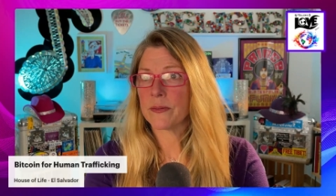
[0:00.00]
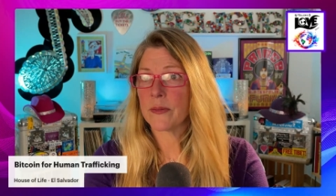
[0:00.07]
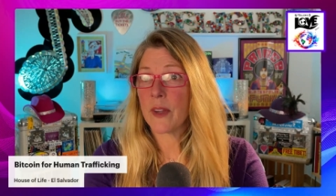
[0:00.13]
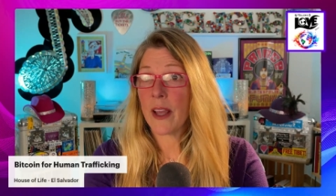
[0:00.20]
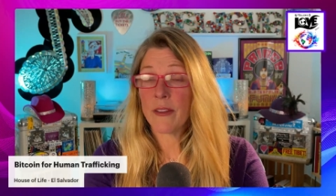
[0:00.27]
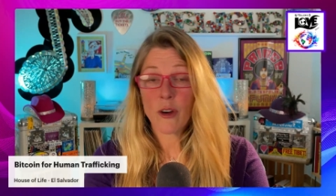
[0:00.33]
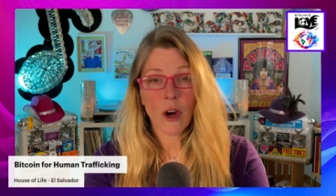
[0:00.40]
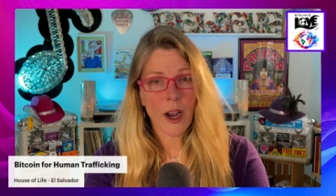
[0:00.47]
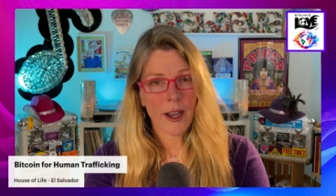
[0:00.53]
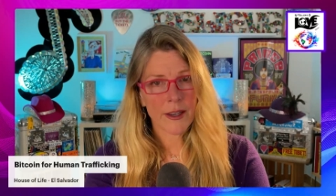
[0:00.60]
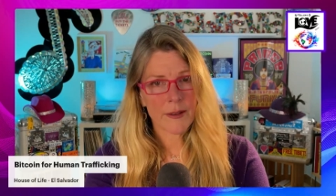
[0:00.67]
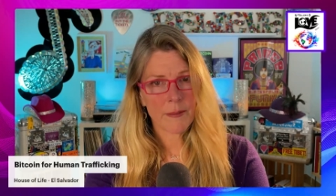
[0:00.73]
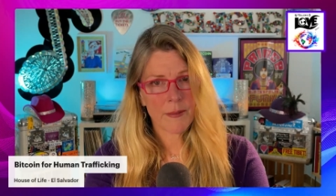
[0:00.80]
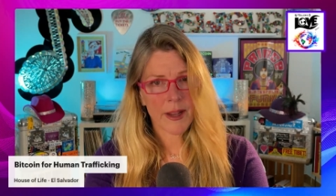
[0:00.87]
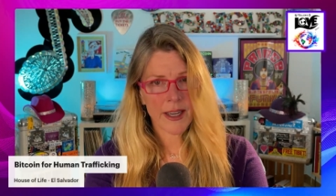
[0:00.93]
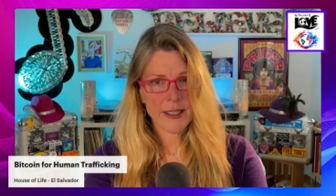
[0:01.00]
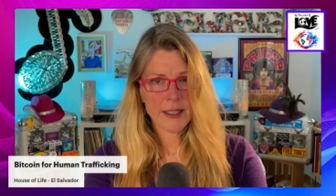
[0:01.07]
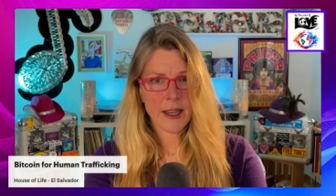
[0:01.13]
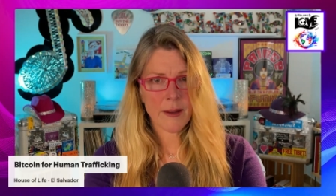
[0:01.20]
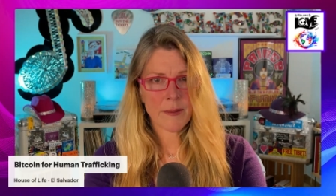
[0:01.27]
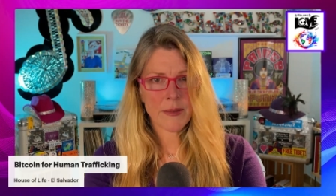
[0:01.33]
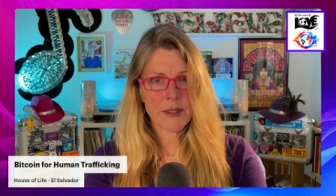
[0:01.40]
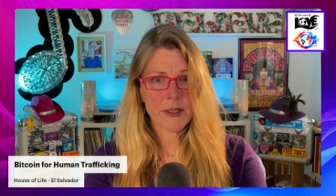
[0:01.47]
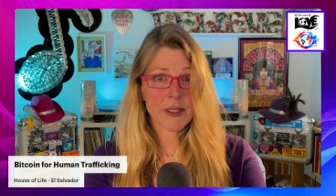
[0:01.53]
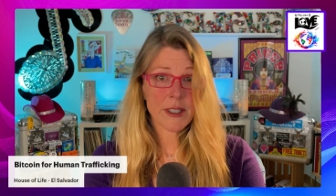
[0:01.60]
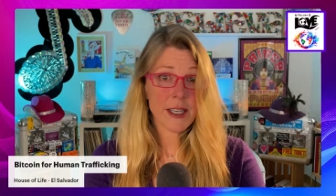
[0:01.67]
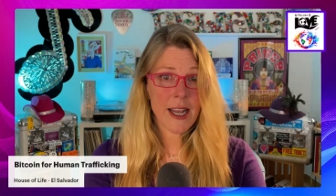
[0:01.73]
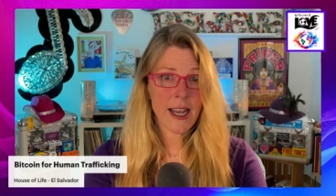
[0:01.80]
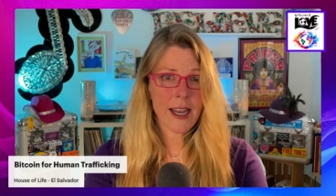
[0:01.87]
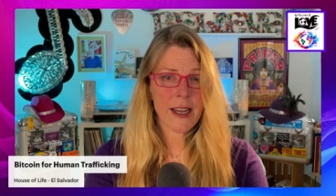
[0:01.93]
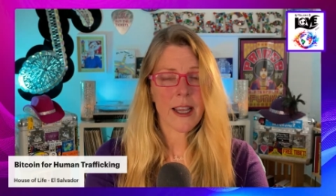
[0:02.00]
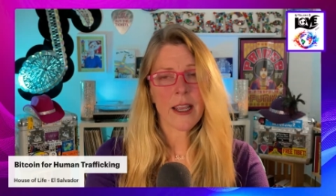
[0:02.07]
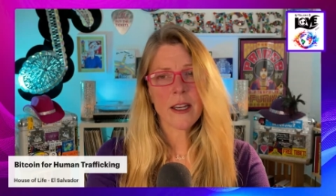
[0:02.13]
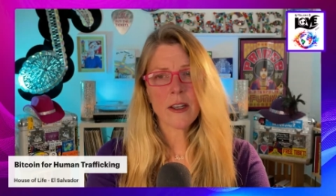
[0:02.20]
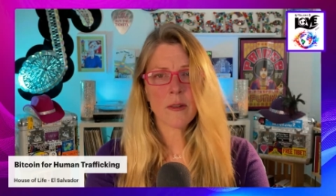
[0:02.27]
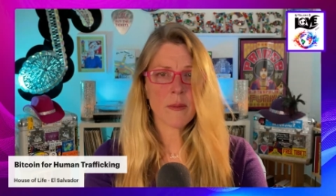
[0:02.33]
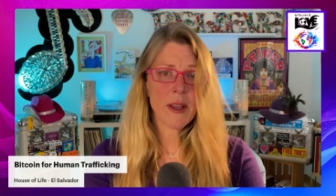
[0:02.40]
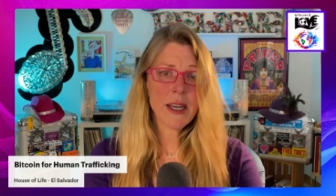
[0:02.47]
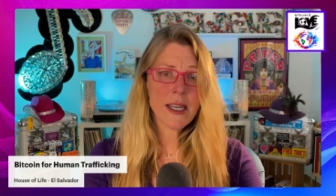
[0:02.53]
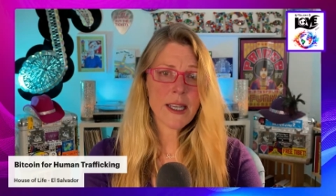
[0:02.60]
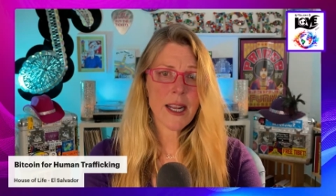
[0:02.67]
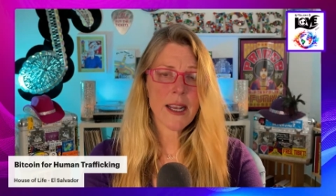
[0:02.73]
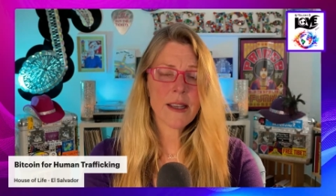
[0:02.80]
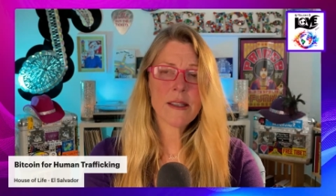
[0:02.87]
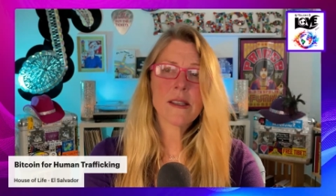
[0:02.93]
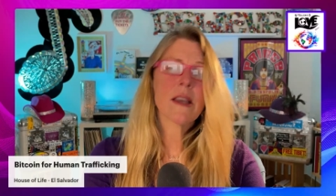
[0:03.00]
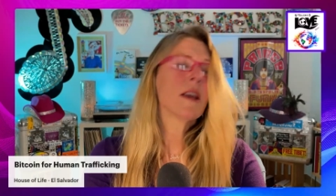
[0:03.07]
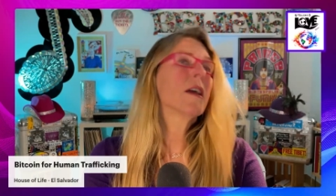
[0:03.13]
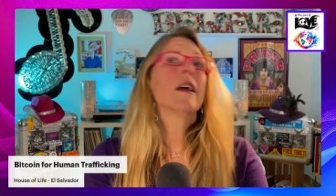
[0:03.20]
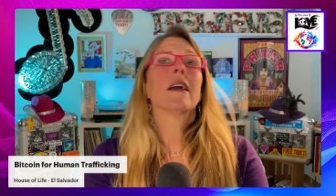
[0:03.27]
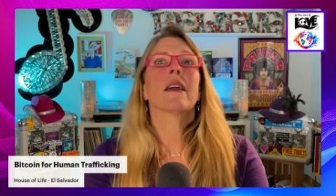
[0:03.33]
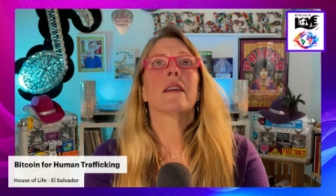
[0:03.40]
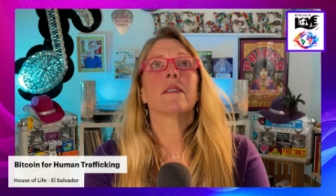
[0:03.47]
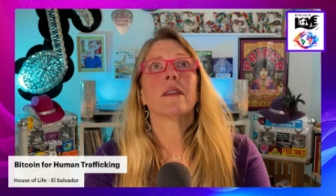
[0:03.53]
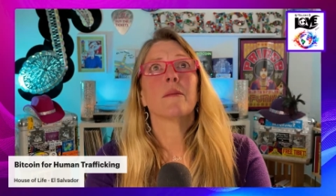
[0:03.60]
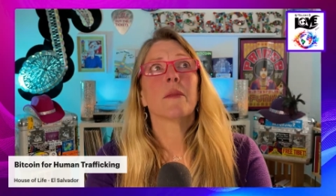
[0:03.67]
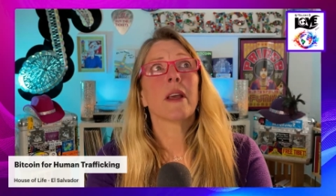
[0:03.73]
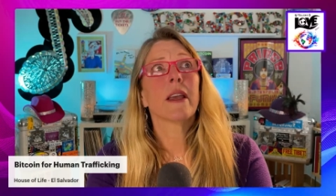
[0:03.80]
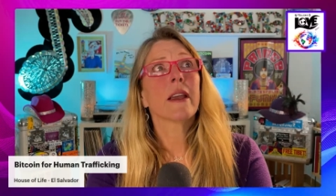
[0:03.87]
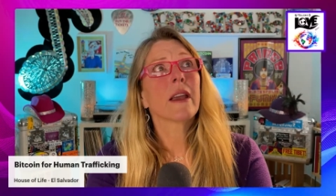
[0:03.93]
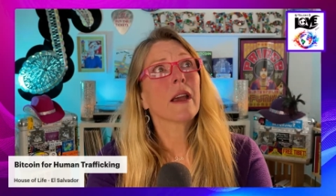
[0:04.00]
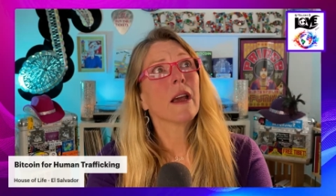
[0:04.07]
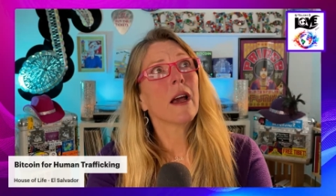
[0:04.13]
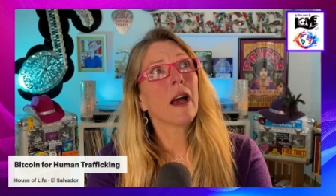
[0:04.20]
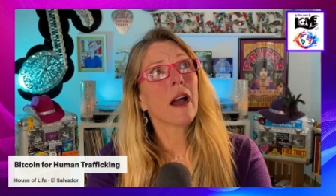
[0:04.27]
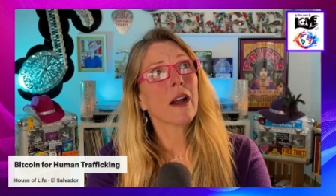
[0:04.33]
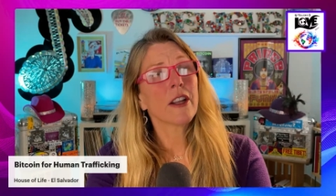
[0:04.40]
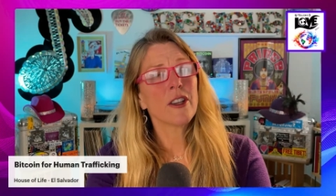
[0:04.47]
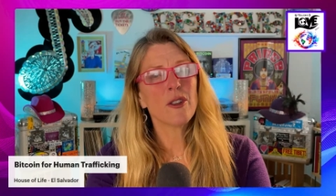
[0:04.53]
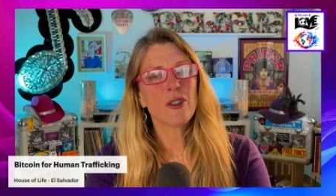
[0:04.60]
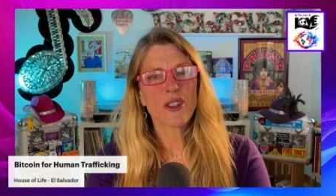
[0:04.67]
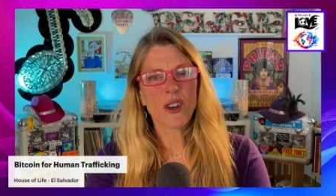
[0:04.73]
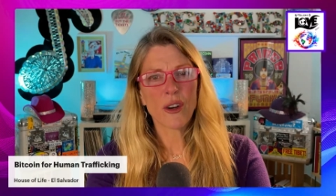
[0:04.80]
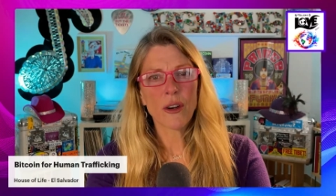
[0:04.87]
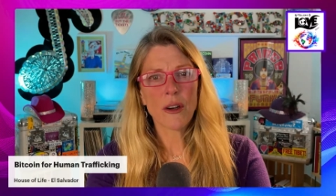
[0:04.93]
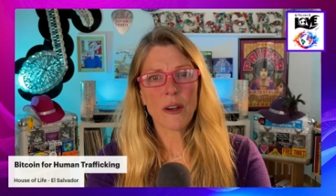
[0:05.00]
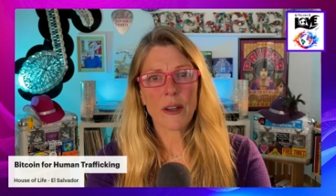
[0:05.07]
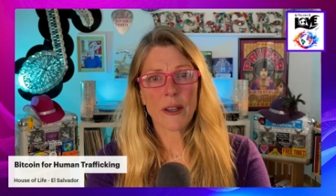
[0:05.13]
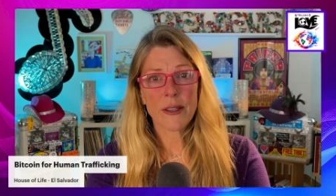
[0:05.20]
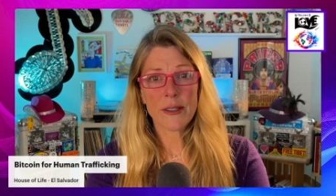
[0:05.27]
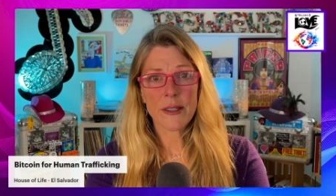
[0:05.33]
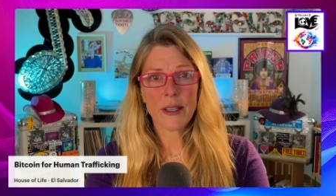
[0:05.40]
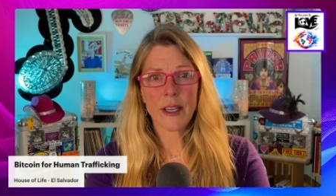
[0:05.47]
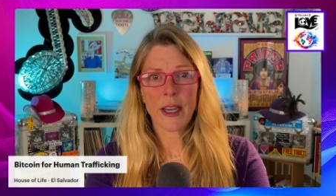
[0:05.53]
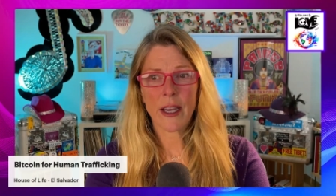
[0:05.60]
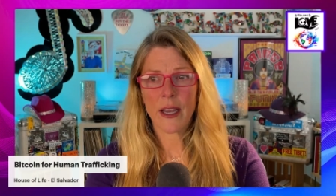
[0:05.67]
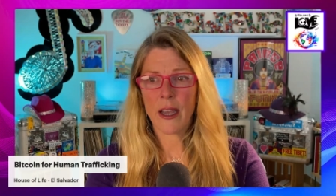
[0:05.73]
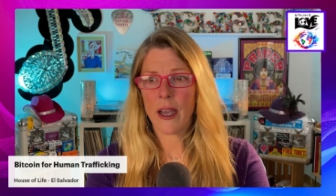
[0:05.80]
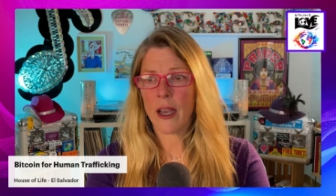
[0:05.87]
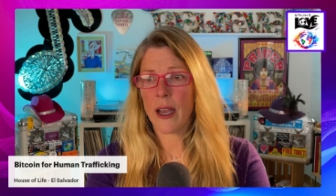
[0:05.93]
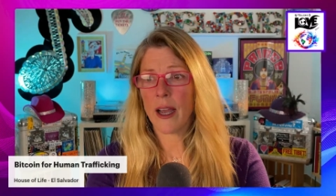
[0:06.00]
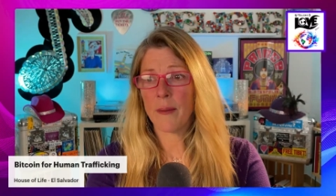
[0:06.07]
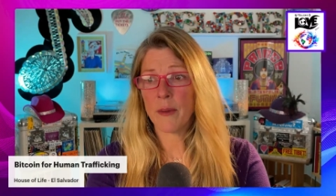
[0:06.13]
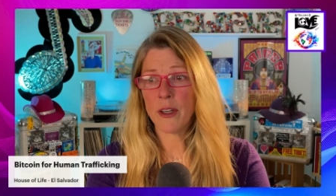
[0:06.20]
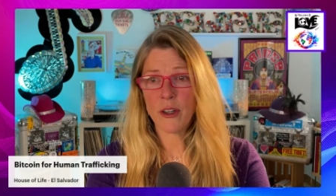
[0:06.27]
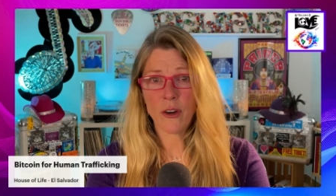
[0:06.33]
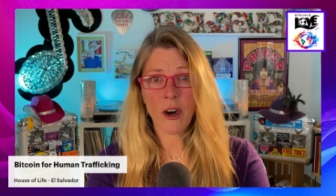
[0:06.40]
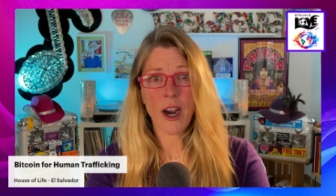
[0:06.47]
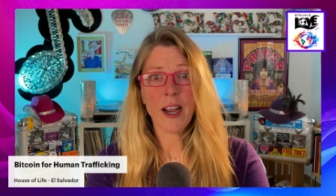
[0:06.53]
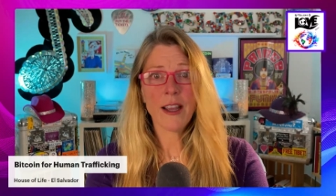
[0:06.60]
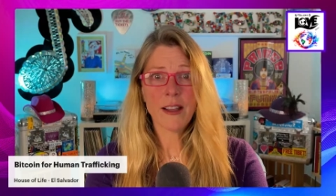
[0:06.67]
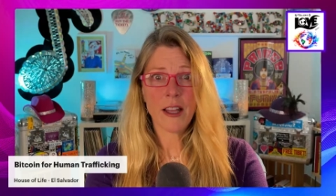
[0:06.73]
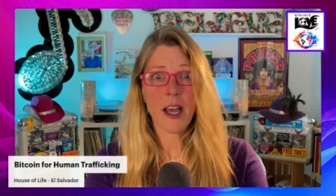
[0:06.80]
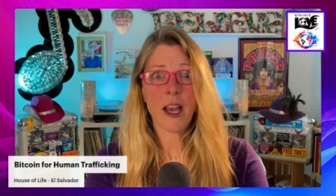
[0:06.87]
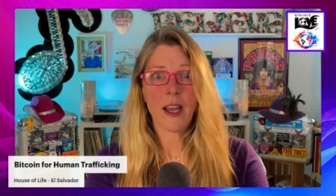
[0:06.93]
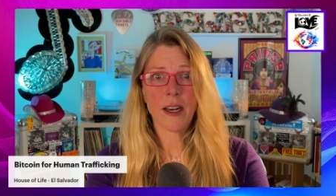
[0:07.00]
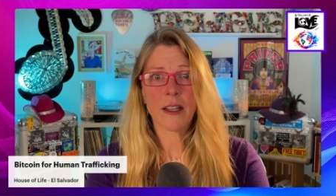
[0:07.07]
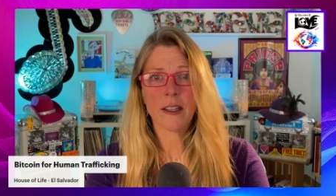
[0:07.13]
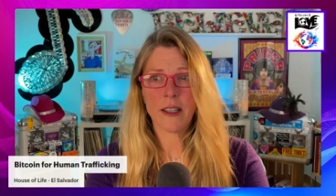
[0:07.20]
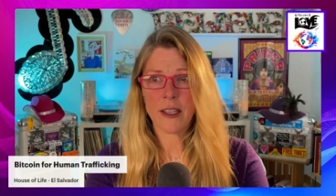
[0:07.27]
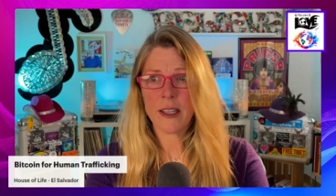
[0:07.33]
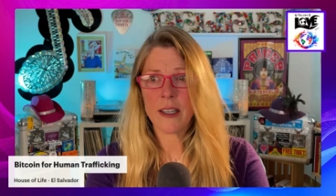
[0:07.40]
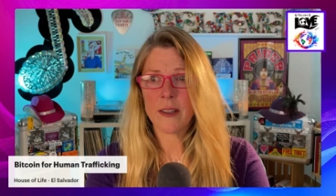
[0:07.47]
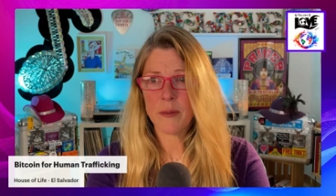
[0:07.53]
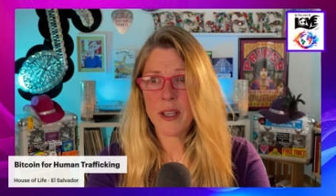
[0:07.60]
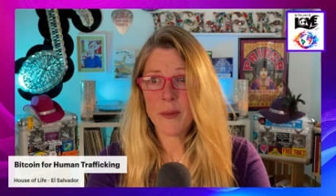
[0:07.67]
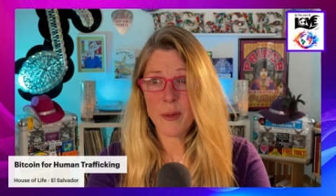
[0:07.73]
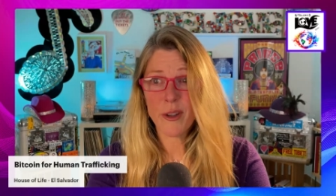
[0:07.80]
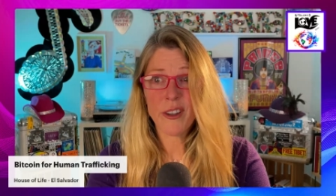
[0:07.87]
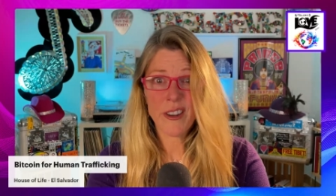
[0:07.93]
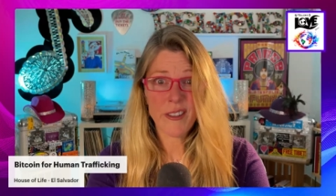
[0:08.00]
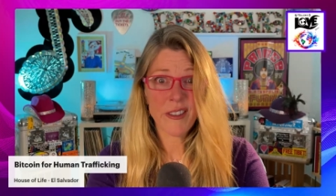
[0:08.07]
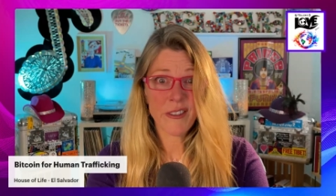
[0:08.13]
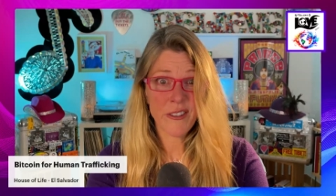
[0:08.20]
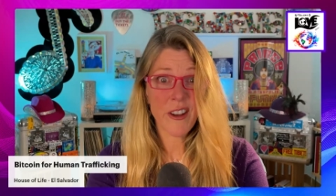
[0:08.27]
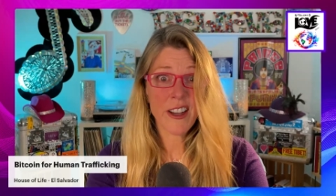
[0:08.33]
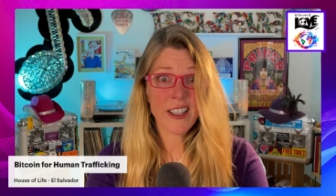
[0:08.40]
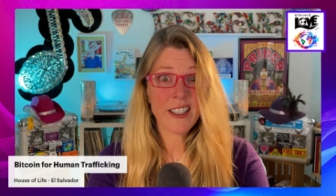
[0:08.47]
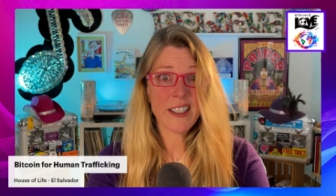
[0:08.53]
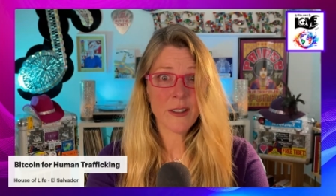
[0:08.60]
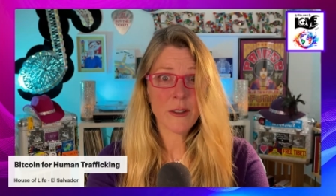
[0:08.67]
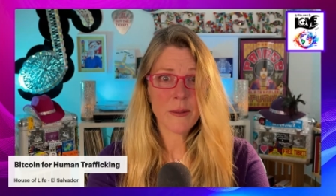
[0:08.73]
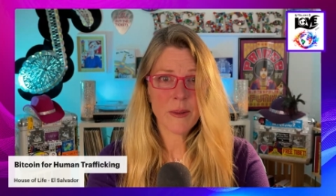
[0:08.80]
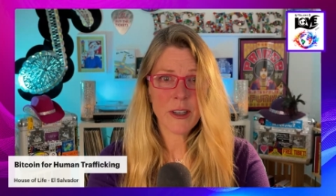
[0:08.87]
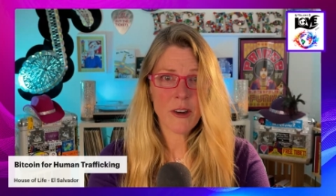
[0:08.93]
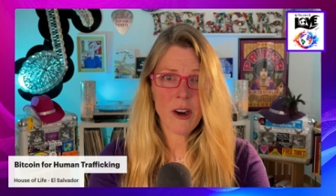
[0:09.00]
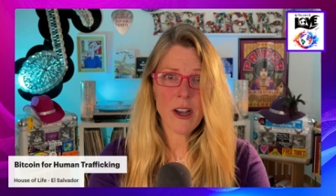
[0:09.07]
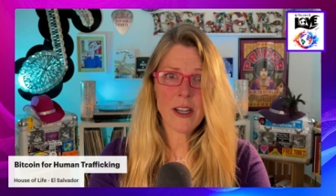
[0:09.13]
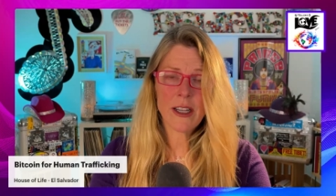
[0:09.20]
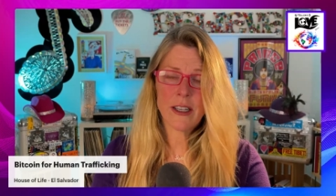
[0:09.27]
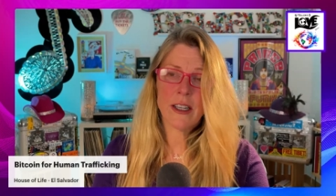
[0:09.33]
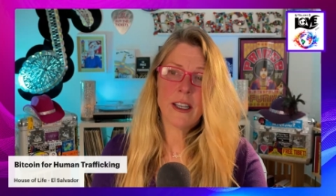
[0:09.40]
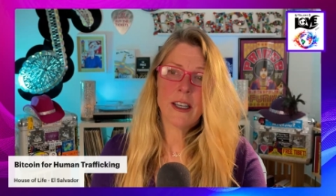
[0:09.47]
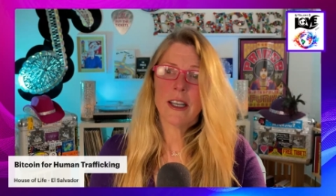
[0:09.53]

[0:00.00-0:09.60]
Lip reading: I've cried many times today and many days because I'm like, are you sure? Because like, I'm going to cry a lot. Like, and people are going to have to fucking deal with me crying